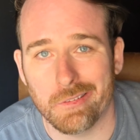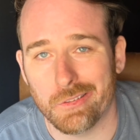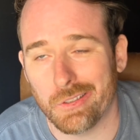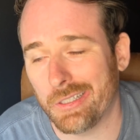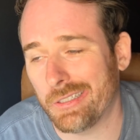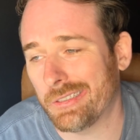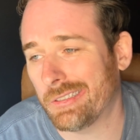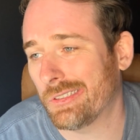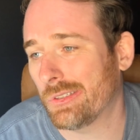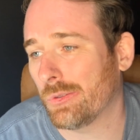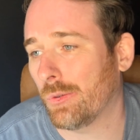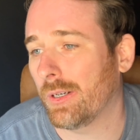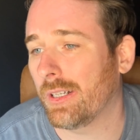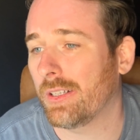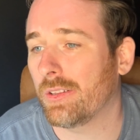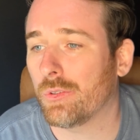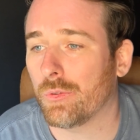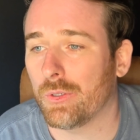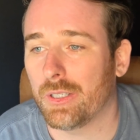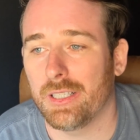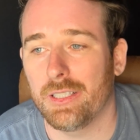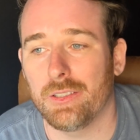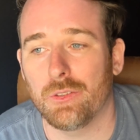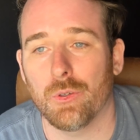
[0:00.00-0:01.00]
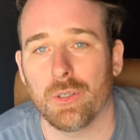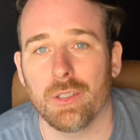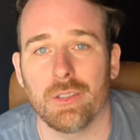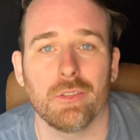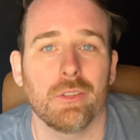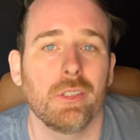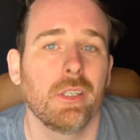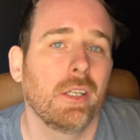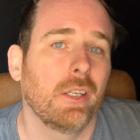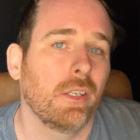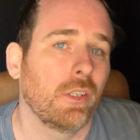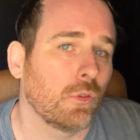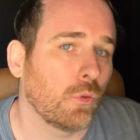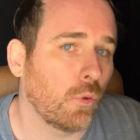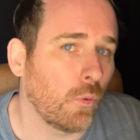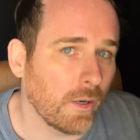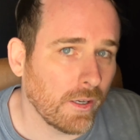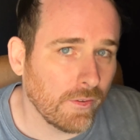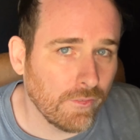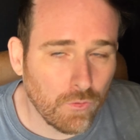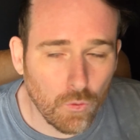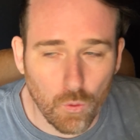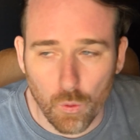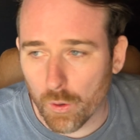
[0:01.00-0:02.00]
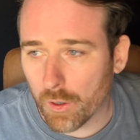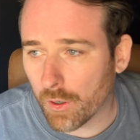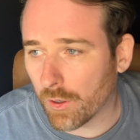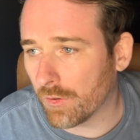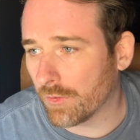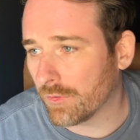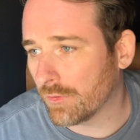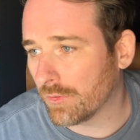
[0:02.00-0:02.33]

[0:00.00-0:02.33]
2023, 2024,